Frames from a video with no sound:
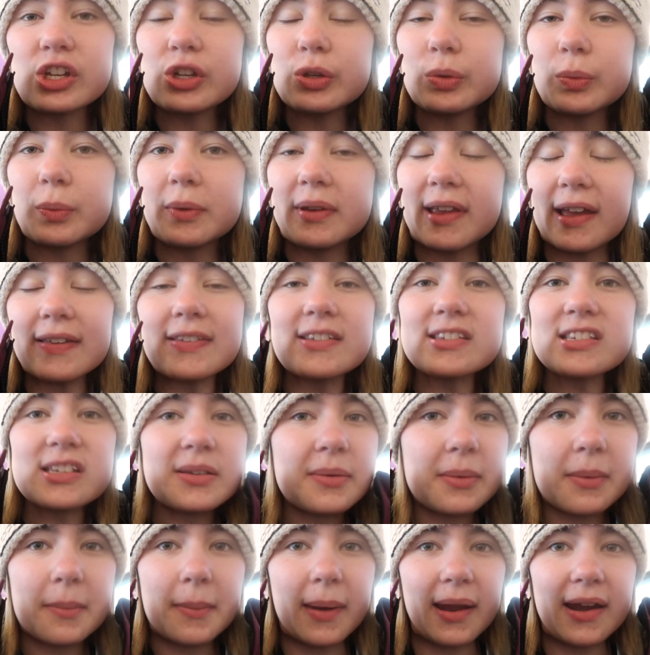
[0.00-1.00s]
you get the
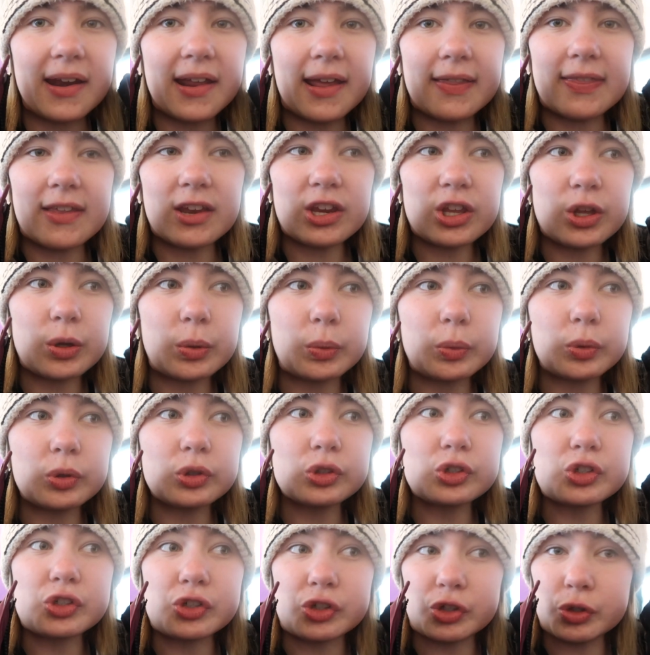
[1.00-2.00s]
cinnamon bun and then you
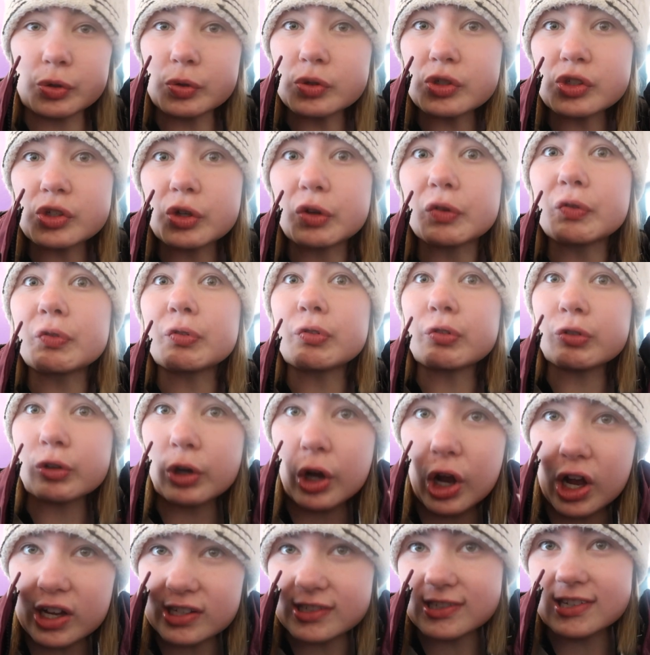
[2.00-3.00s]
choose your
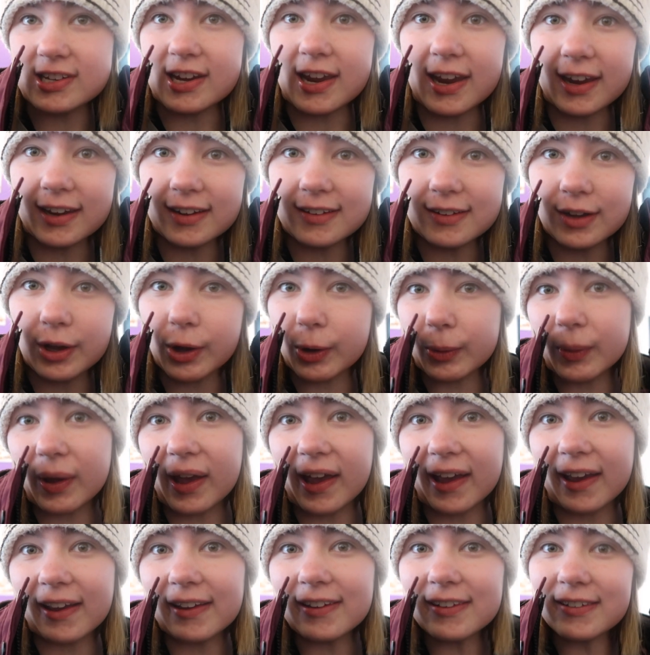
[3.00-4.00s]
frosting,
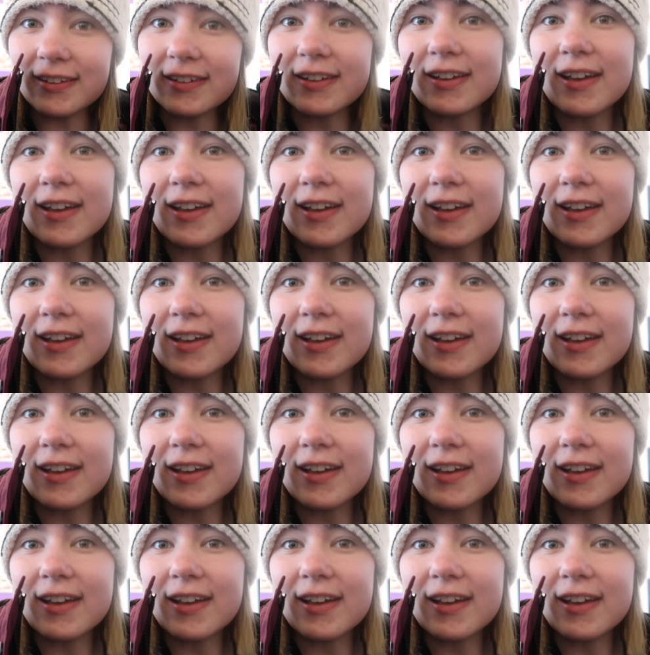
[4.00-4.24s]
okay?